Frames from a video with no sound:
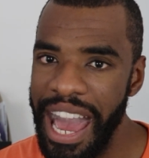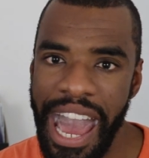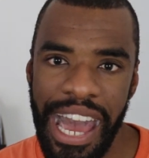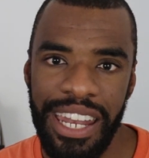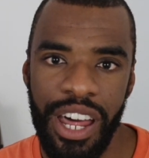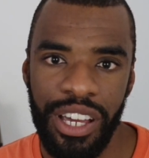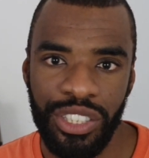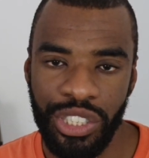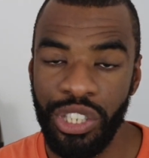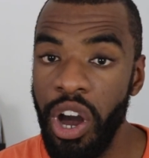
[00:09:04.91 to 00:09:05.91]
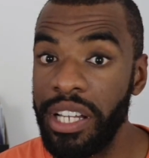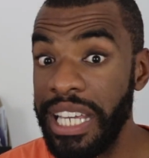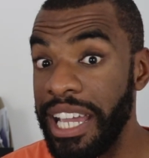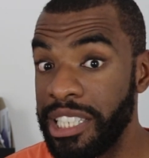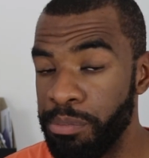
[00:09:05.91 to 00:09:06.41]
and
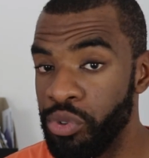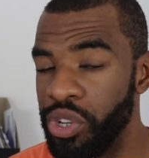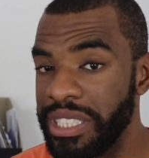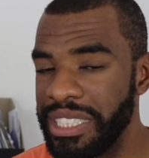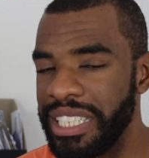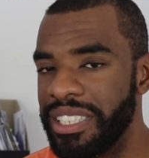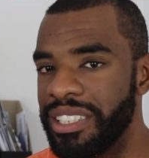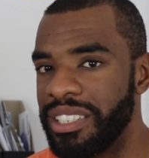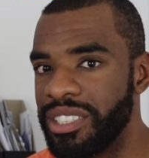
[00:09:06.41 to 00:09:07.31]
start experiencing